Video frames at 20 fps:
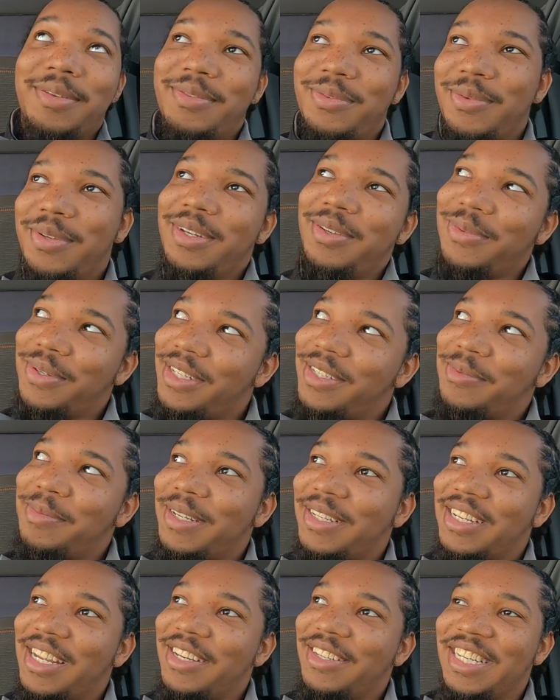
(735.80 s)
What is
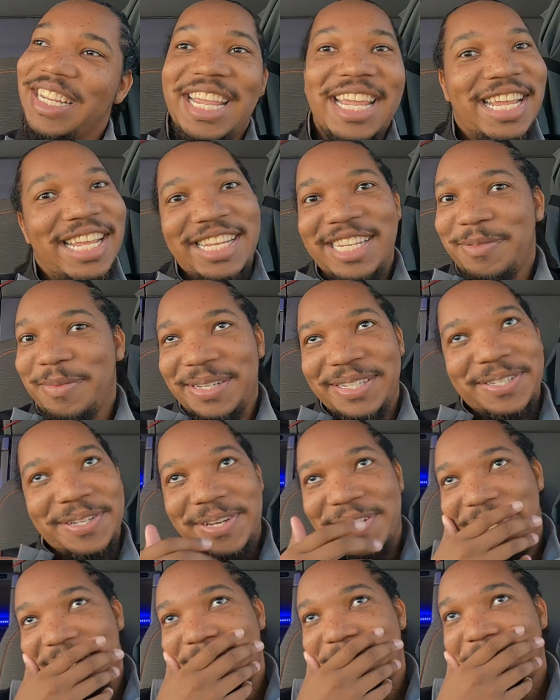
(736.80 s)
my catch? This has been so
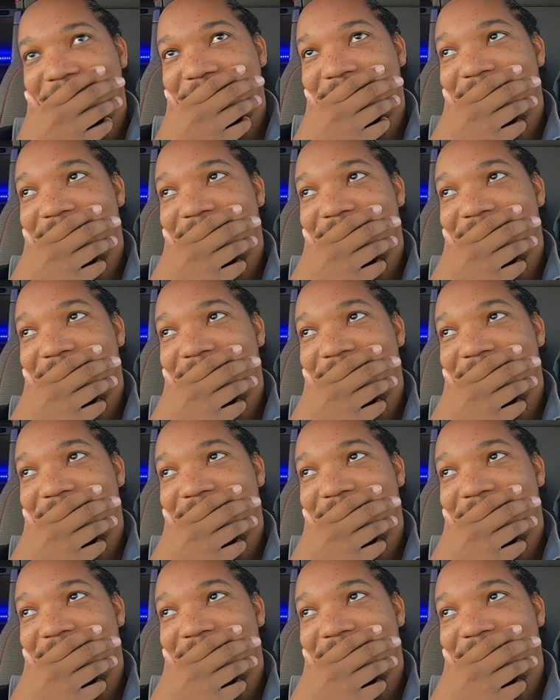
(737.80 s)
long.